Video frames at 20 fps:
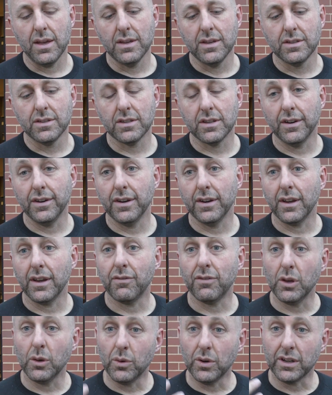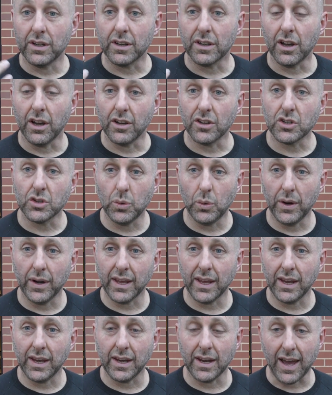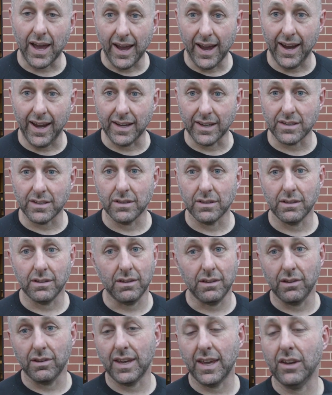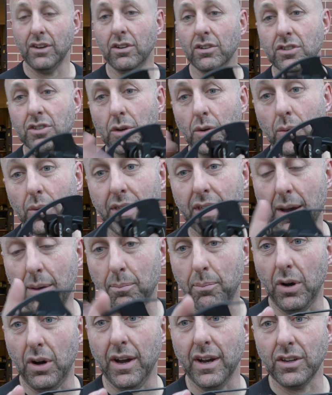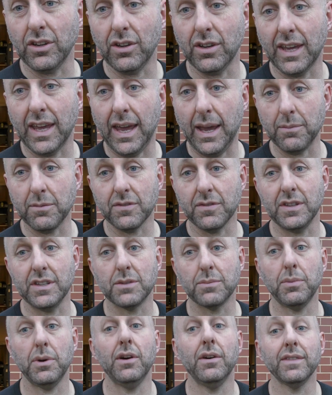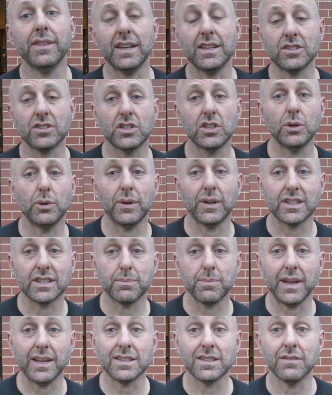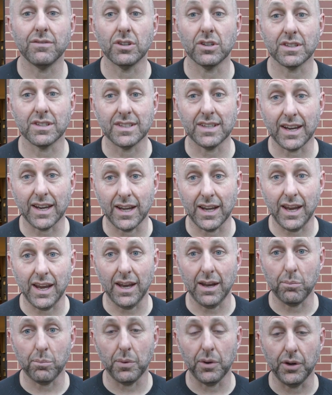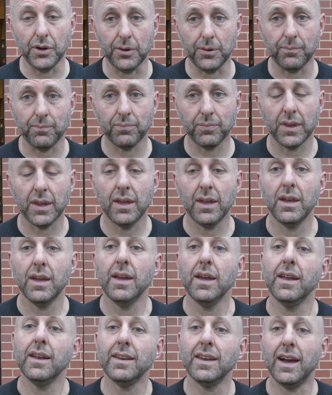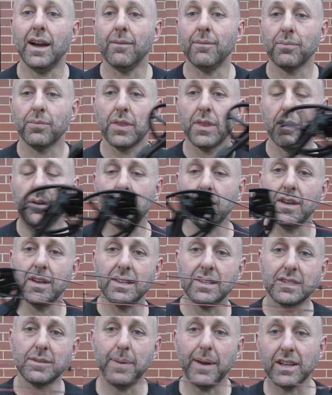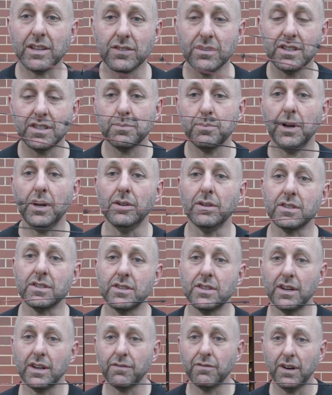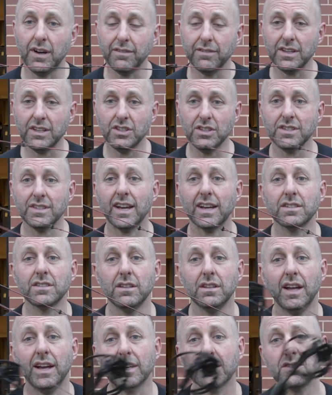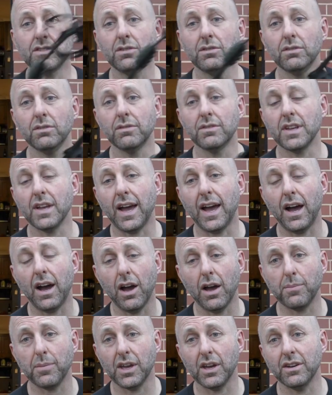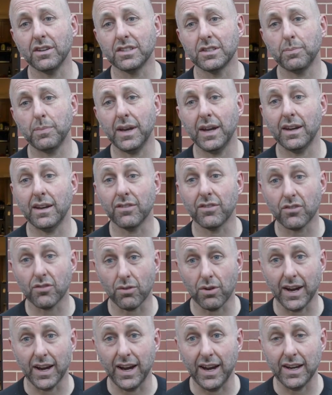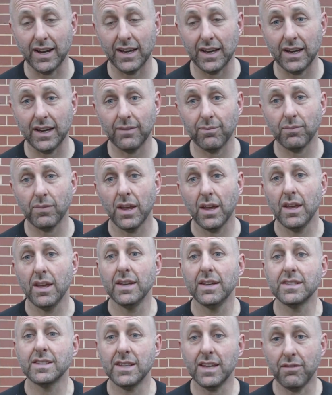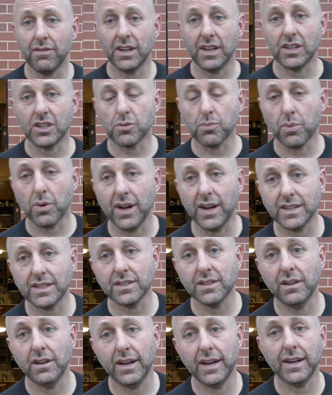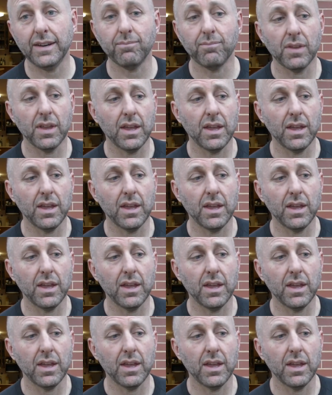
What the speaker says: So if you wanted to go 28, you cannot do it without buying new cams for this bow, and that's too expensive on a second-hand bow. Now, the specs on this bow is 35 inches axle, IBO speed of 318, 7-inch brace height,